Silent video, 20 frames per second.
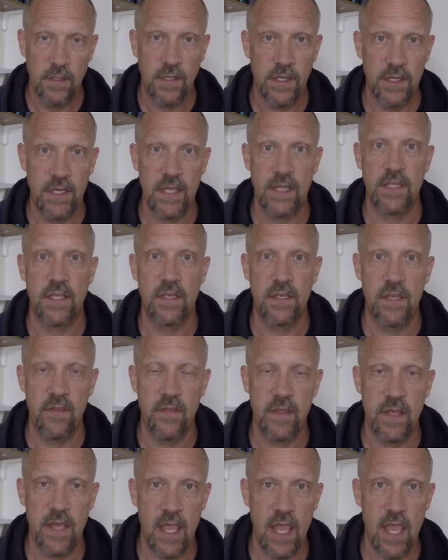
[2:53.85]
addicted to
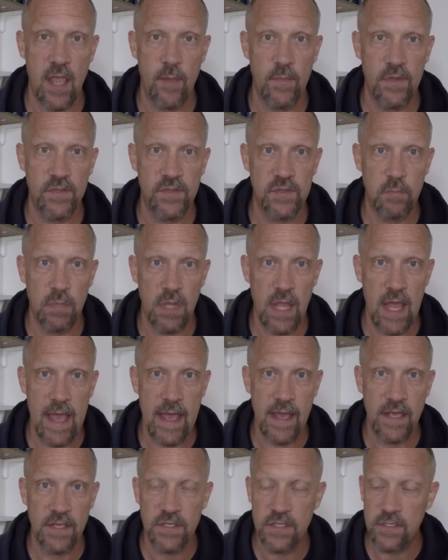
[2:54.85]
the game. It's a
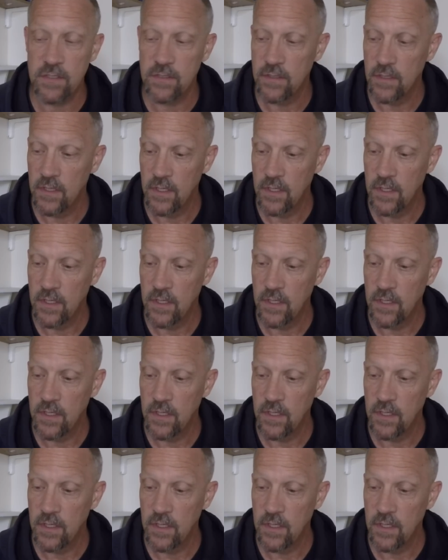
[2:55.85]
blast.